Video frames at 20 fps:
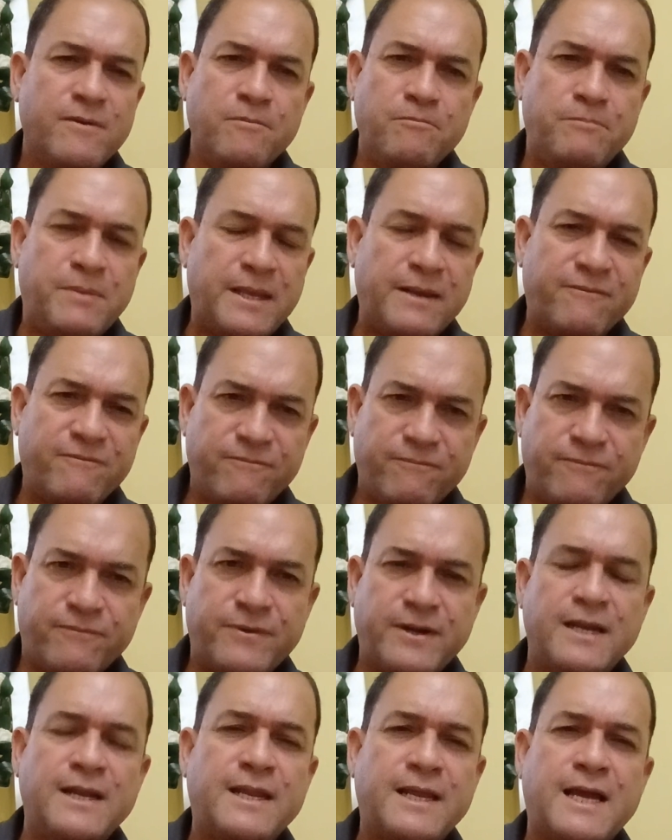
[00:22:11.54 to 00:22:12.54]
being
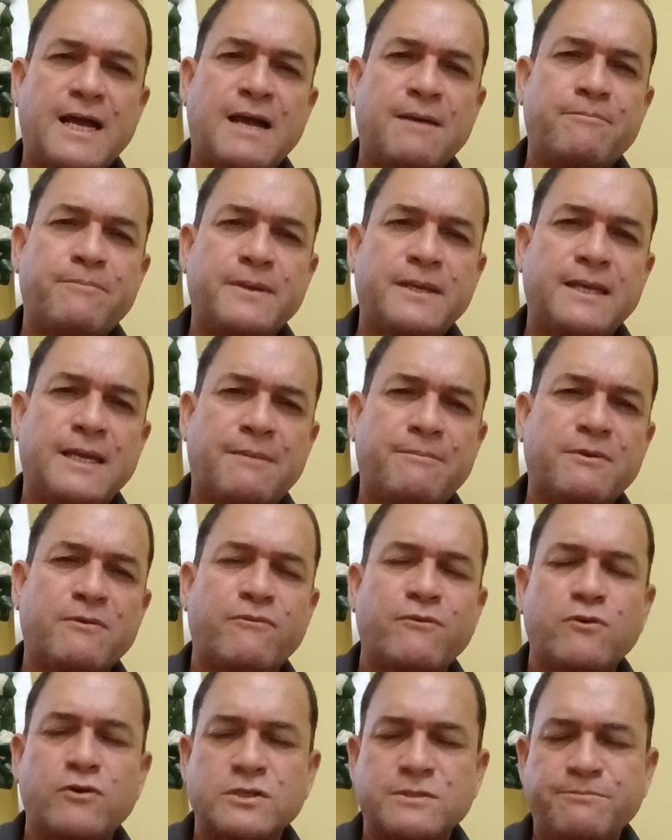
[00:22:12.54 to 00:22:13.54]
really happy. I mean,
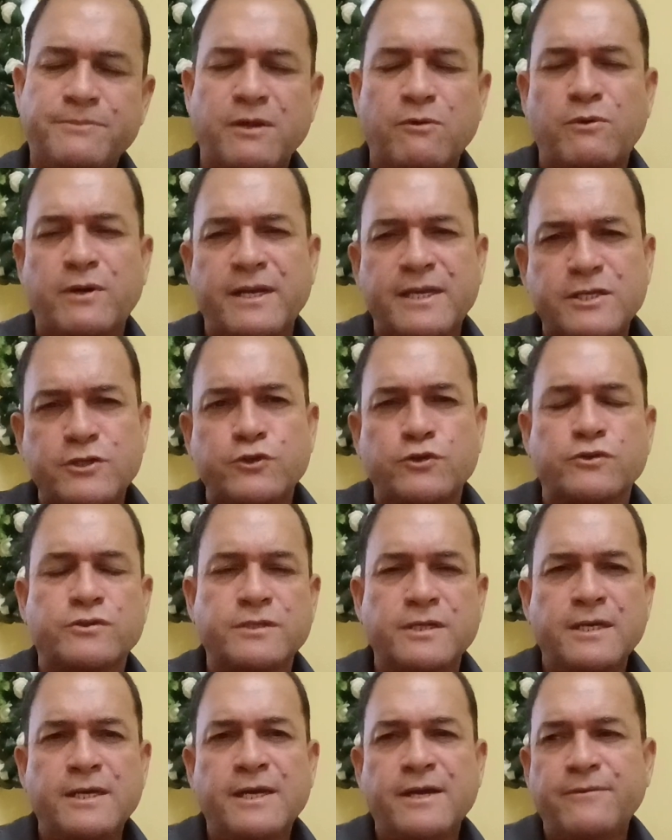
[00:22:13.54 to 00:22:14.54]
of course, there were issues
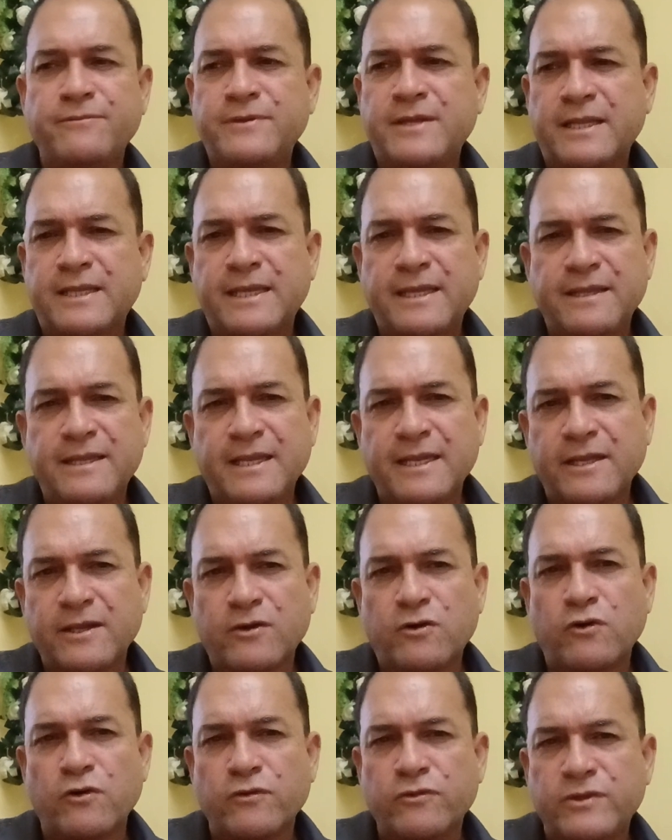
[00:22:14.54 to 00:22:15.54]
that he didn't
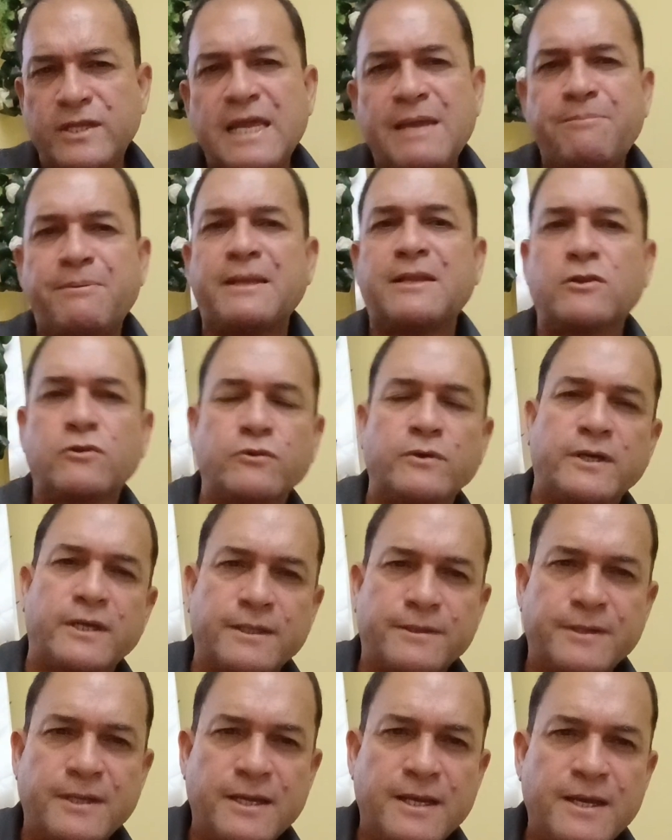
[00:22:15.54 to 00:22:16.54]
go deep into
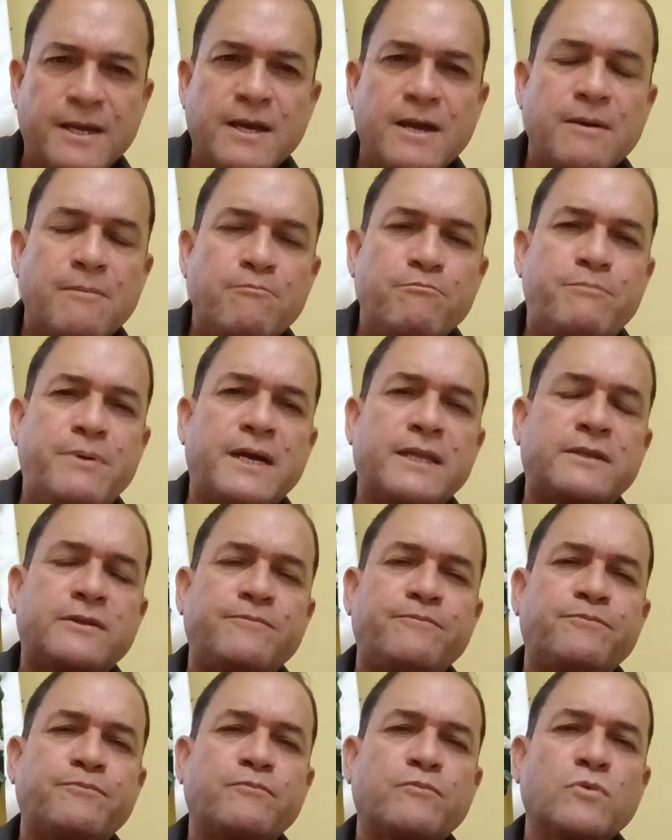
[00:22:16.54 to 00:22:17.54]
it,
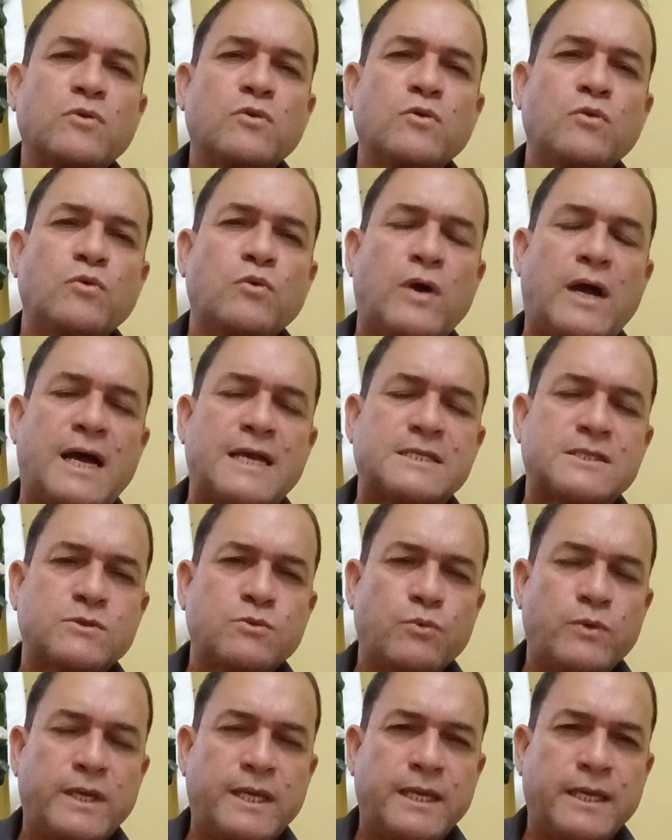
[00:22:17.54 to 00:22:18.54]
but as
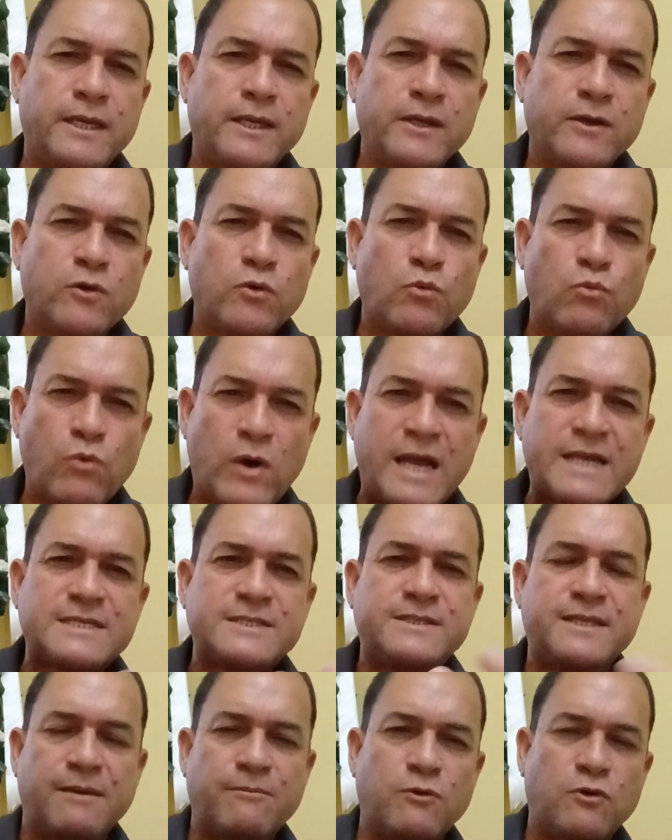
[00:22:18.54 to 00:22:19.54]
we
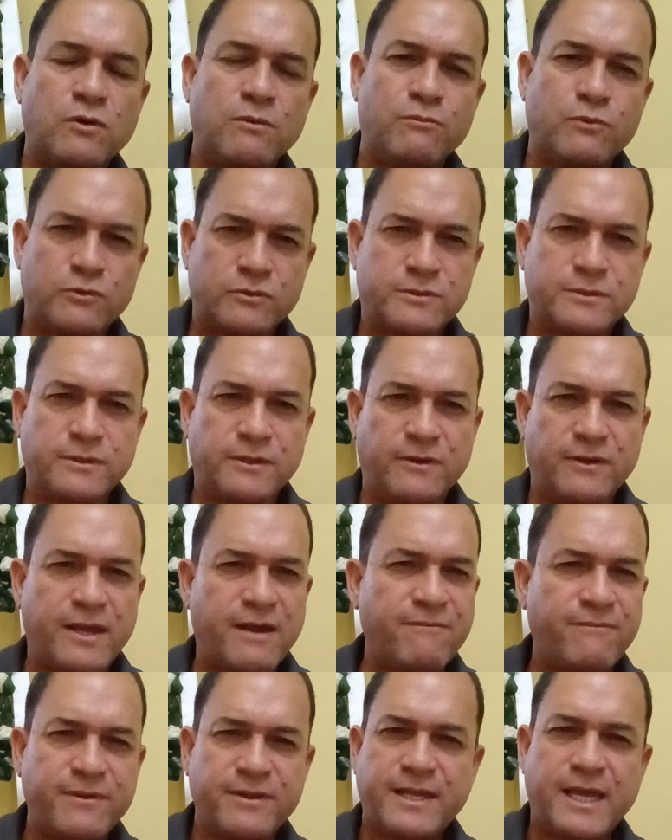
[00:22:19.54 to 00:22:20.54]
watch them almost,
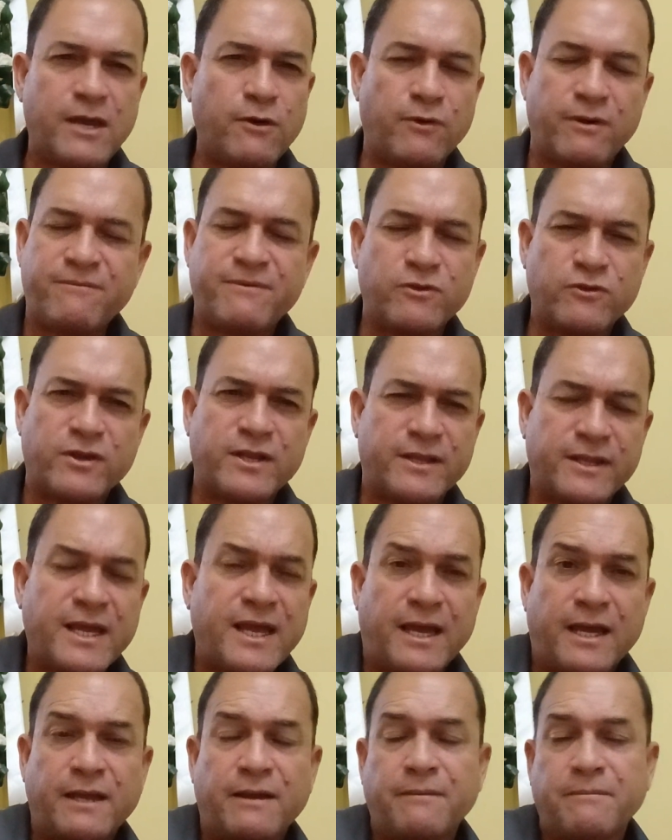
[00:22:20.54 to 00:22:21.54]
every day or every other
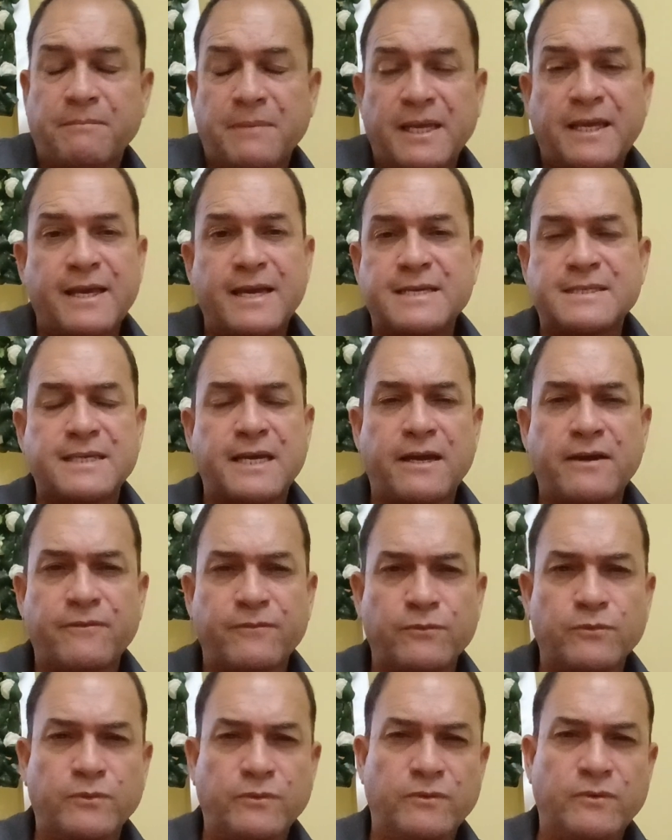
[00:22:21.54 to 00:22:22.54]
day, in my case, I have,
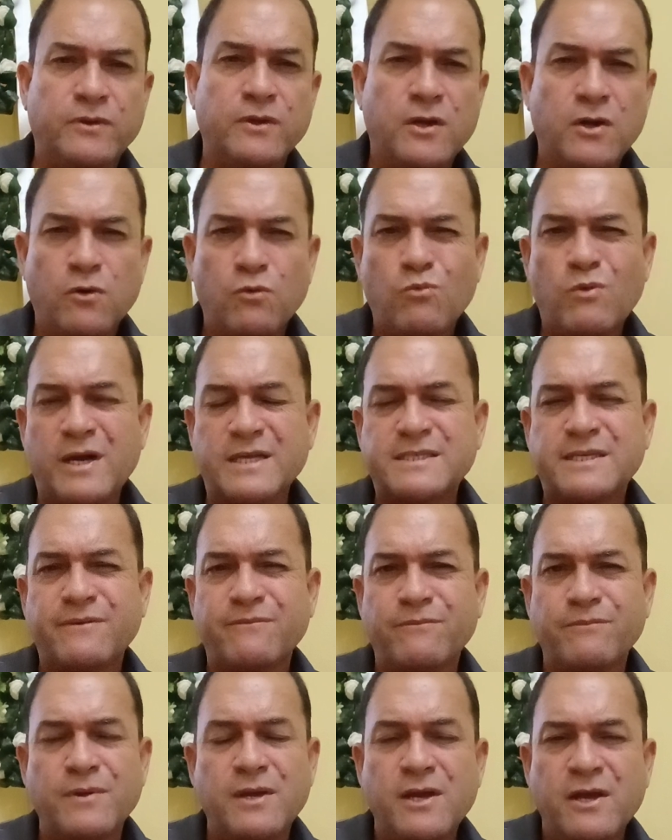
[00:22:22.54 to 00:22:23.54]
watch
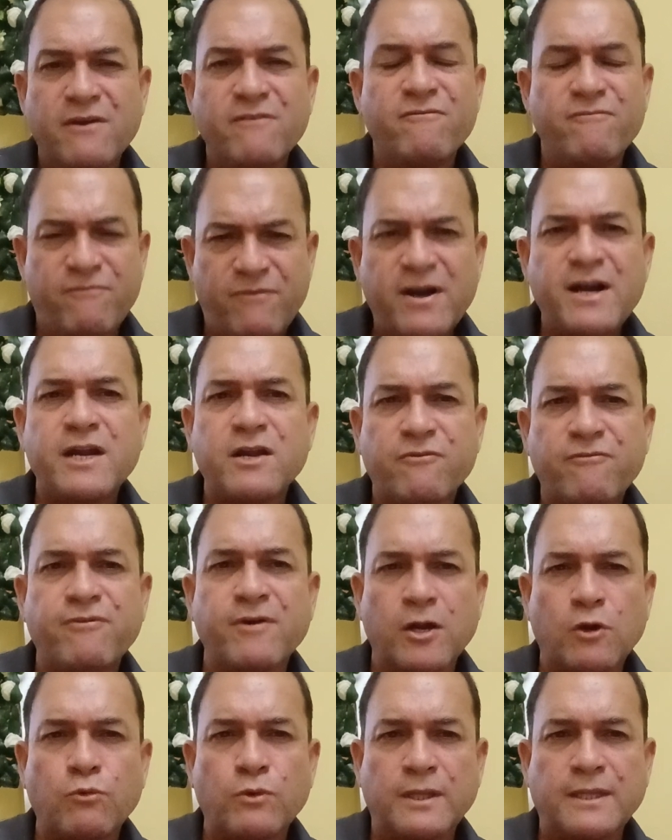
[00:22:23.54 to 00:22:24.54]
him very
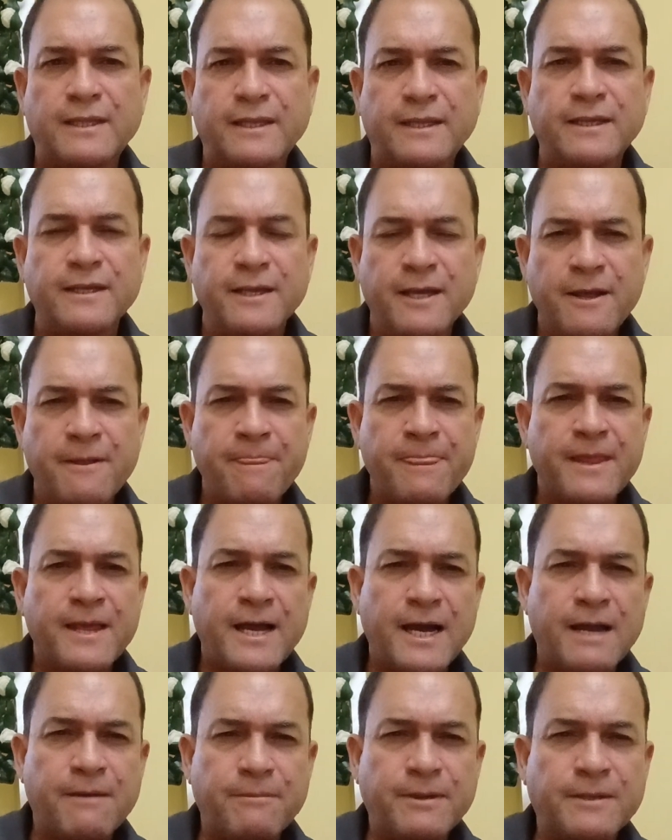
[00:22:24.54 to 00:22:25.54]
frequently.
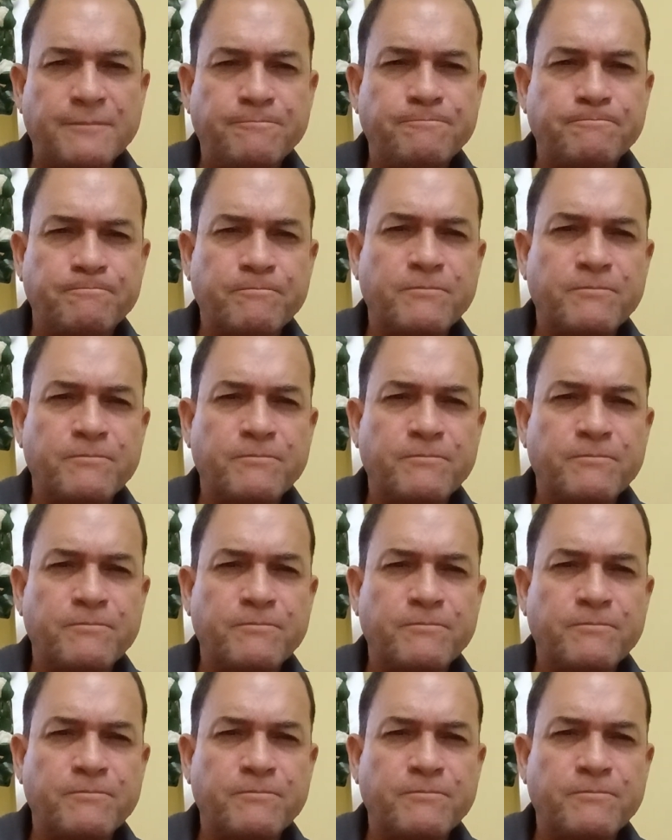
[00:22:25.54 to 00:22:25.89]
I mean,